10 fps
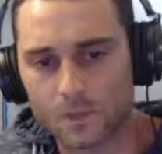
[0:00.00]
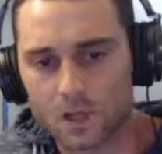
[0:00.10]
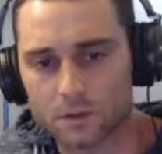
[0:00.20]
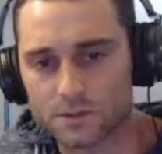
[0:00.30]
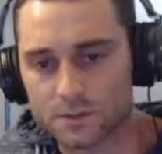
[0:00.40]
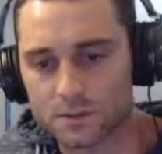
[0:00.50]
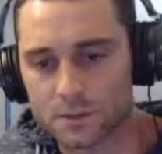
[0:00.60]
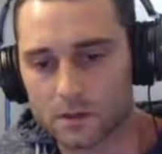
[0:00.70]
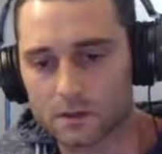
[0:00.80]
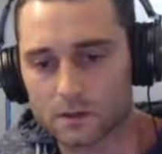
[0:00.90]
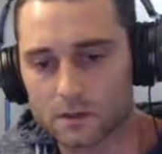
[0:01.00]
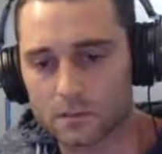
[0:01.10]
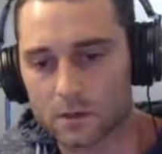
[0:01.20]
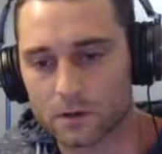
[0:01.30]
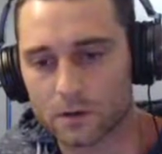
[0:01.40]
I was just talking to
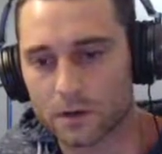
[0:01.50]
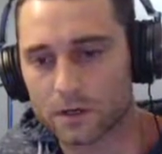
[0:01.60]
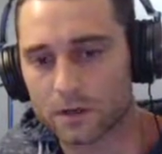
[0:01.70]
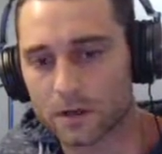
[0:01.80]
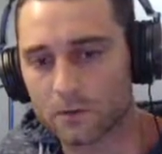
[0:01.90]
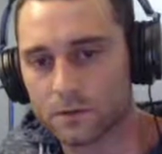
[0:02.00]
T-Bar. All right, now when